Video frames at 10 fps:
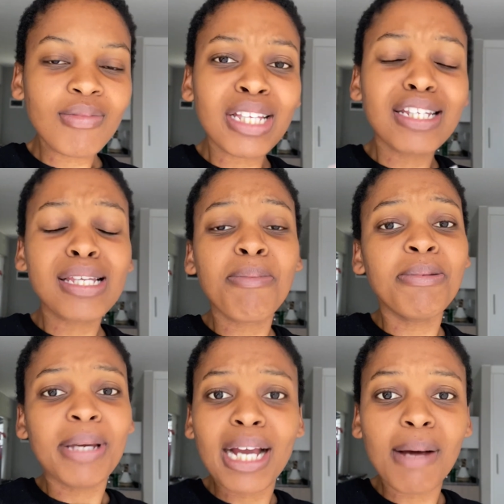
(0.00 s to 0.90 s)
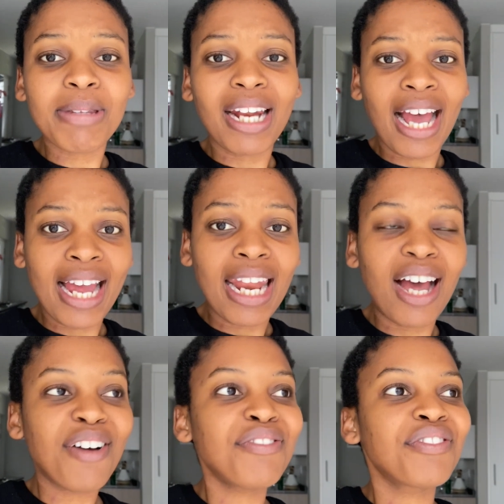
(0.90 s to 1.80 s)
the type of makeup that I
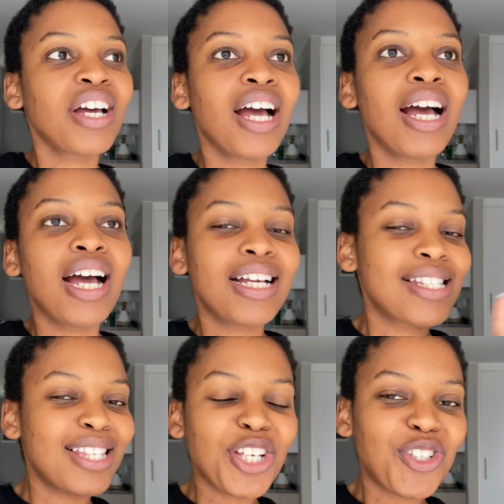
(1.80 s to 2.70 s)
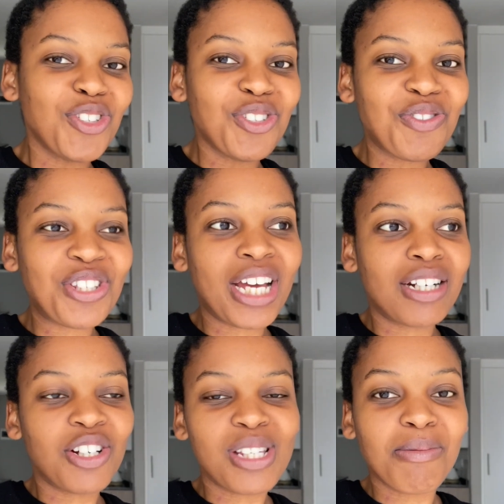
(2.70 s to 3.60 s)
love, stay tuned for that,
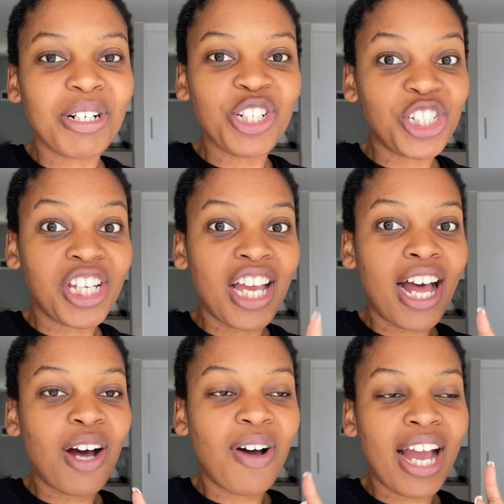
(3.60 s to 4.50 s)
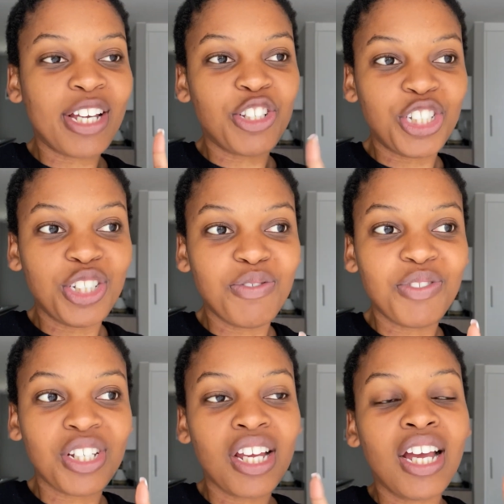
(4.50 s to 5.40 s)
because I'm going to share how I
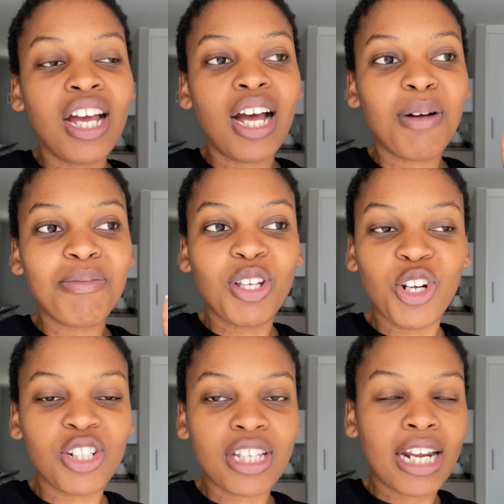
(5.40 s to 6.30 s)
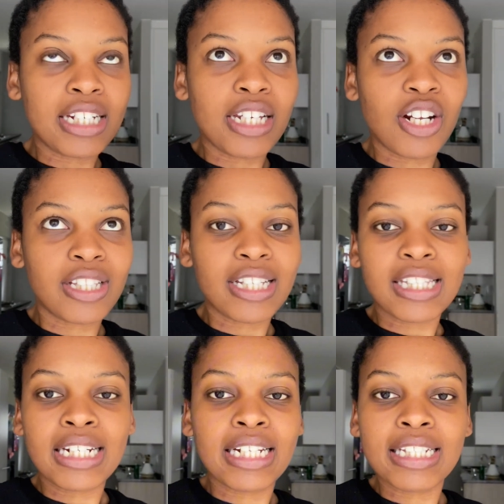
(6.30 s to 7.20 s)
achieved the look that I did on
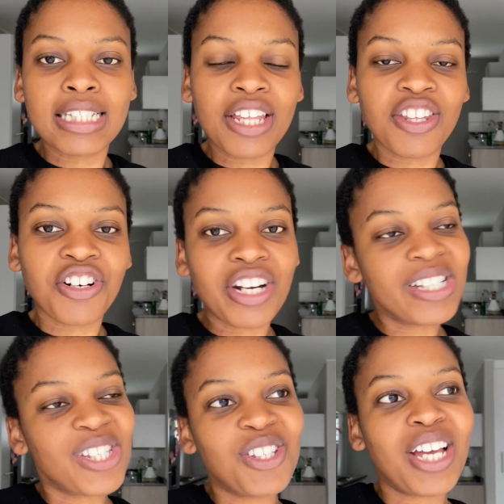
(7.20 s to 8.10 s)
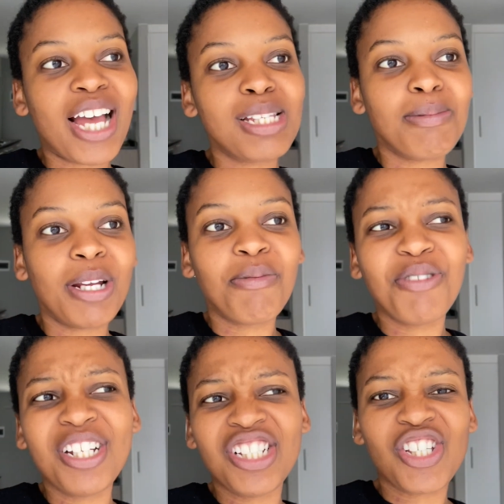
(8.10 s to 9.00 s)
Saturday. It's nothing crazy, you guys, but I'm
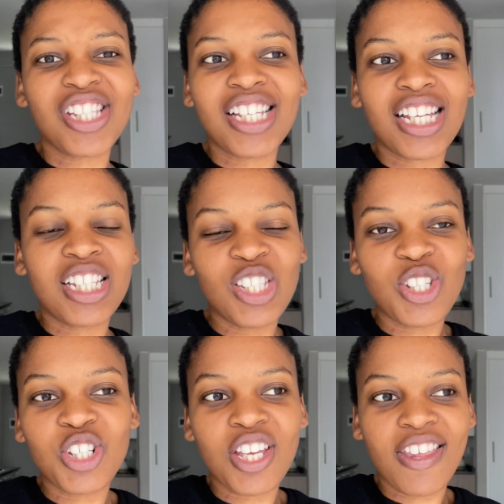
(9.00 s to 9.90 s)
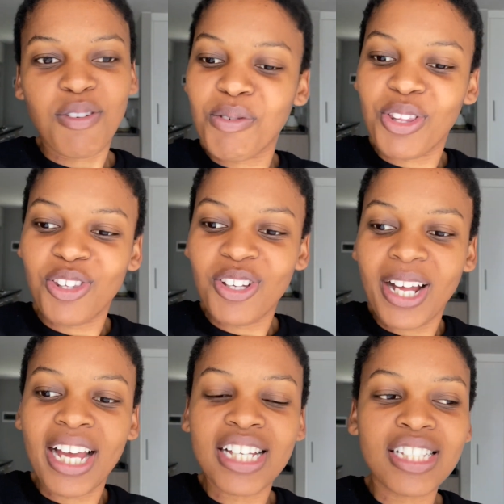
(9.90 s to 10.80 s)
really just excited to share that with you
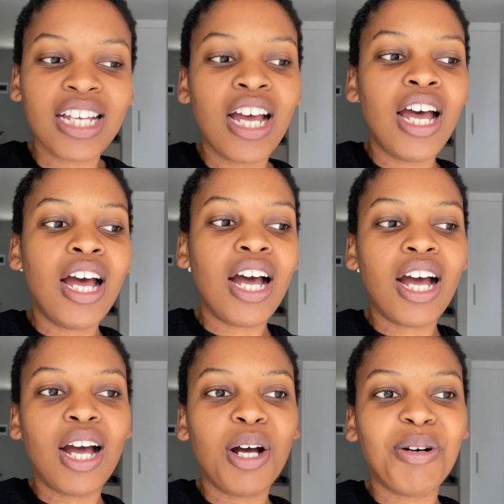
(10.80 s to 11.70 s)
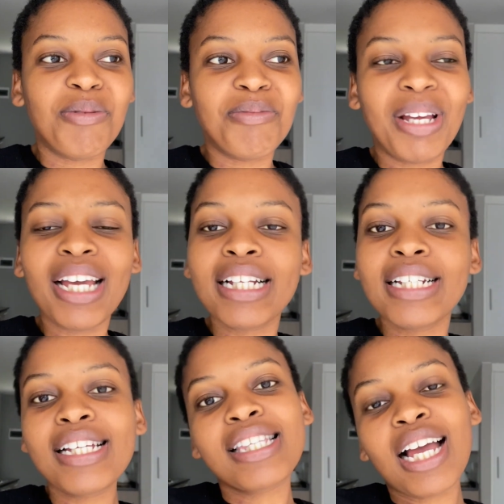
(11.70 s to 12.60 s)
guys. At
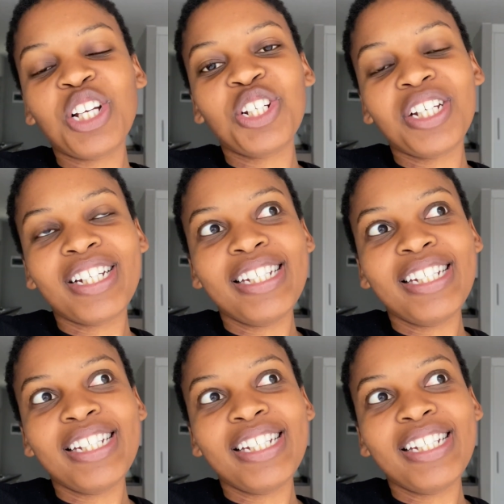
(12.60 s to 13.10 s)
least I could do